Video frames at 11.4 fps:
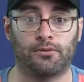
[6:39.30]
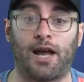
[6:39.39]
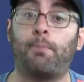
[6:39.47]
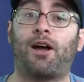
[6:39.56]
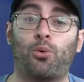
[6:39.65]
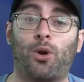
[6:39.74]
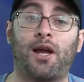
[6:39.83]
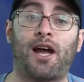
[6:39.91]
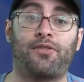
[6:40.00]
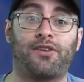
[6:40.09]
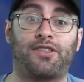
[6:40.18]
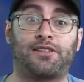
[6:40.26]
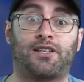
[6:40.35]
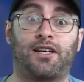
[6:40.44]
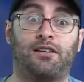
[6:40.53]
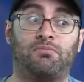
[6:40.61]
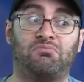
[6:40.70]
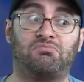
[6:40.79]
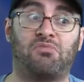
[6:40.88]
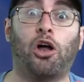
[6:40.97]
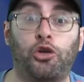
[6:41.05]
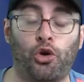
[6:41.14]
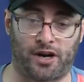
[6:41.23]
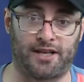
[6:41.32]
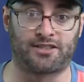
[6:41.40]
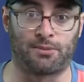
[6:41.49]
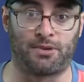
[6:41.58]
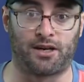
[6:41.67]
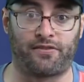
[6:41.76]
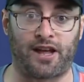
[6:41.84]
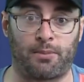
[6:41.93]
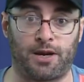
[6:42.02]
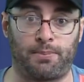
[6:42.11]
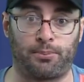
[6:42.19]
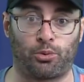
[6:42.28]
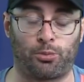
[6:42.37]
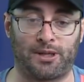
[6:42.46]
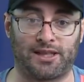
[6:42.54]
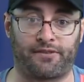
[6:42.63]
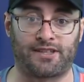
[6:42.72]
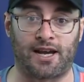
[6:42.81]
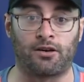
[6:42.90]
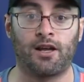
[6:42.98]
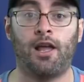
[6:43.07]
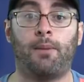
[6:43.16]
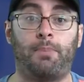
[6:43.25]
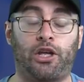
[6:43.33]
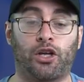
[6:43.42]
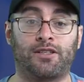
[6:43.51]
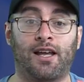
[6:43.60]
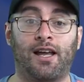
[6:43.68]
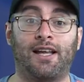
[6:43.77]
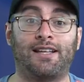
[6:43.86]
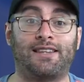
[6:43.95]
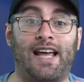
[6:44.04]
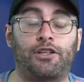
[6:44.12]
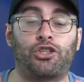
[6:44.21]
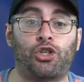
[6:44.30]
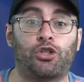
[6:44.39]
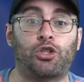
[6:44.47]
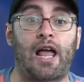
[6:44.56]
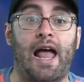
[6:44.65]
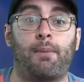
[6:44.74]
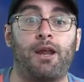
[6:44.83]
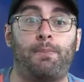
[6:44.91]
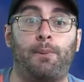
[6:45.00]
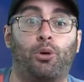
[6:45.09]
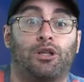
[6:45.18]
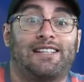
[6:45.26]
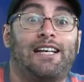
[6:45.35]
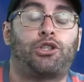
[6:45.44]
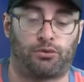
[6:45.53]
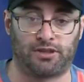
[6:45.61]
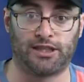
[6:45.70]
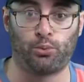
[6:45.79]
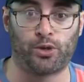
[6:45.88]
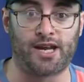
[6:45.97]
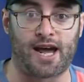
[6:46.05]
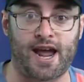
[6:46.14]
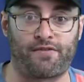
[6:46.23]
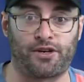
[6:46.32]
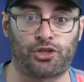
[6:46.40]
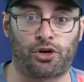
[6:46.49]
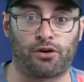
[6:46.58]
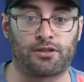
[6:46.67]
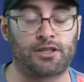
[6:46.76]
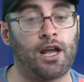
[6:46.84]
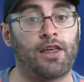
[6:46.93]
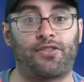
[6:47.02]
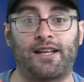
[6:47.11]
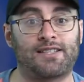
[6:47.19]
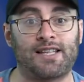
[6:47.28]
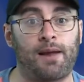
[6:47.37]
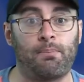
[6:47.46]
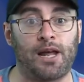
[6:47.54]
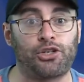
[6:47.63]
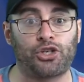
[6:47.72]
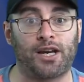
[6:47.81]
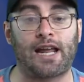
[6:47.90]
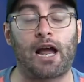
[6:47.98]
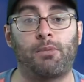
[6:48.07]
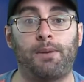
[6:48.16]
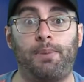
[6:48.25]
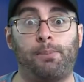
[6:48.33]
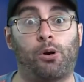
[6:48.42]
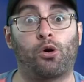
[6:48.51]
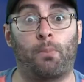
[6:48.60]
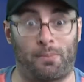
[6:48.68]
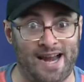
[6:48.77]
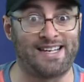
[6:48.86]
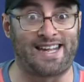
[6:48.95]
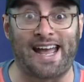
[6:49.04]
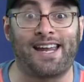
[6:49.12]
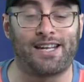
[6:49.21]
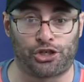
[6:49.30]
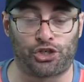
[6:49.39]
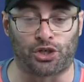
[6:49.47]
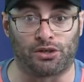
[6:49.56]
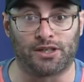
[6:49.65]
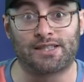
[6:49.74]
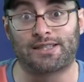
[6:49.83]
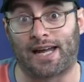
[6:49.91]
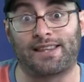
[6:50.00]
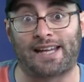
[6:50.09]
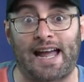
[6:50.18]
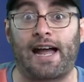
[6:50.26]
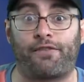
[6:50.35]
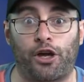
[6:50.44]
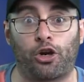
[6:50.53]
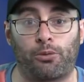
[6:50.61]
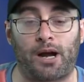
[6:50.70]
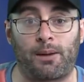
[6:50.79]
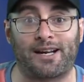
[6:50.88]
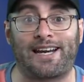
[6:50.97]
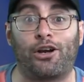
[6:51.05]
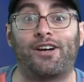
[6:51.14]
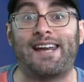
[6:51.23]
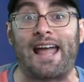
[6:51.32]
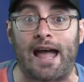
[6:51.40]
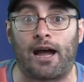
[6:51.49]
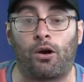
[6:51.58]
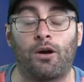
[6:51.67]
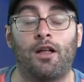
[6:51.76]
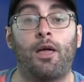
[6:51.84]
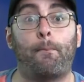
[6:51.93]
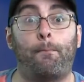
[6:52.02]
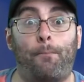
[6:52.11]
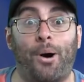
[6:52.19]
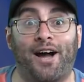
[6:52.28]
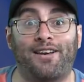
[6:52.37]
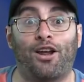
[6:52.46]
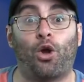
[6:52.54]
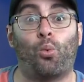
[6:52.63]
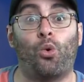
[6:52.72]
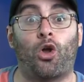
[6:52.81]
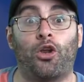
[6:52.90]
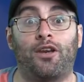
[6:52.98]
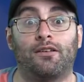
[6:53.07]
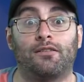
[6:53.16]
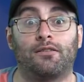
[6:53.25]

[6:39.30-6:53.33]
And by the way, I think that's a underestimate of how many people would be left out, because that's just how many people literally would not have insurance. That's not mentioning how many people might get insurance like they have on Obamacare now, but would